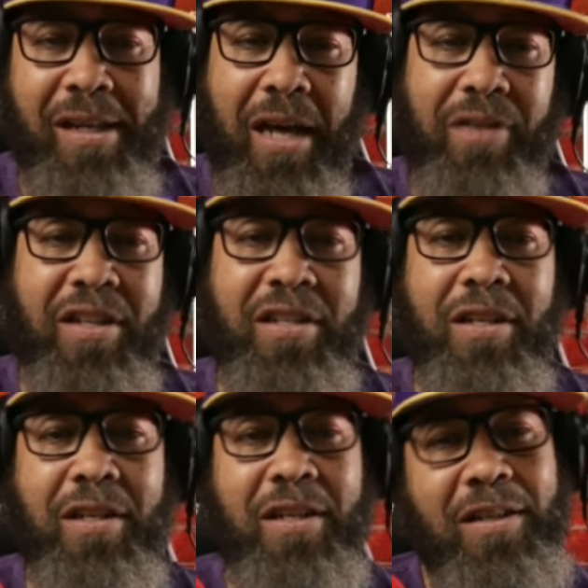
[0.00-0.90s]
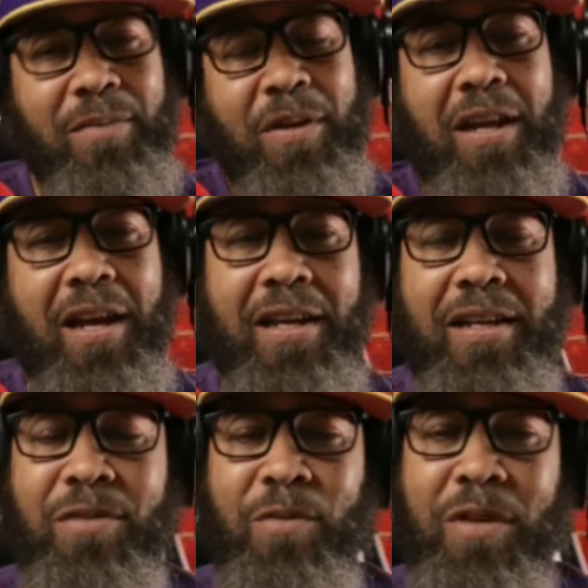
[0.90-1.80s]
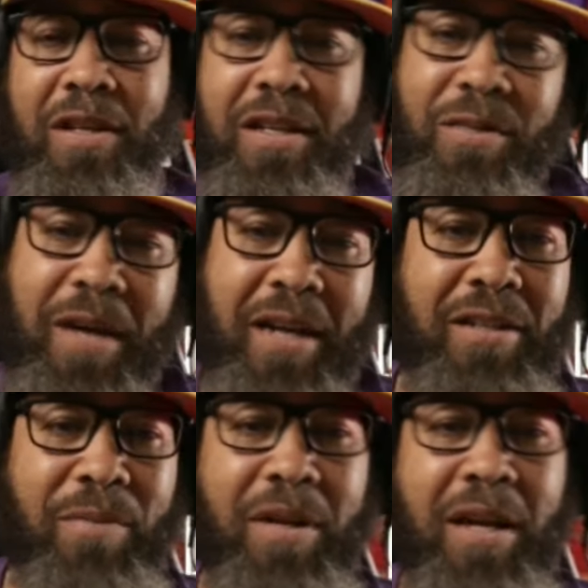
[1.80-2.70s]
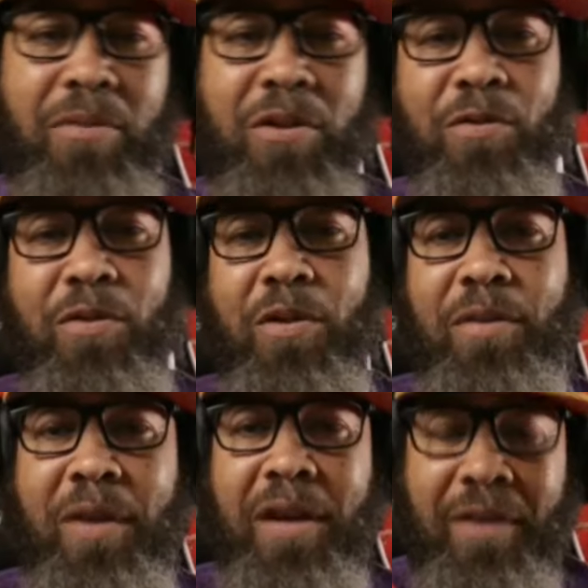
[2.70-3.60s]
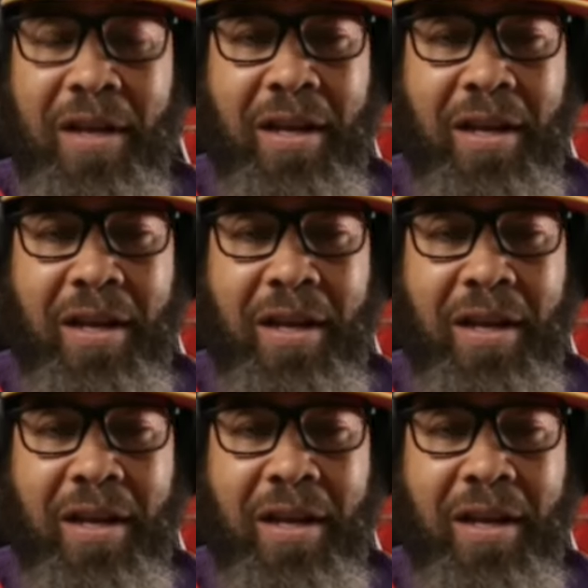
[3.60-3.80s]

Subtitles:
I think she does. But, hey, it is what it is. We got to tip our cap to New York, man.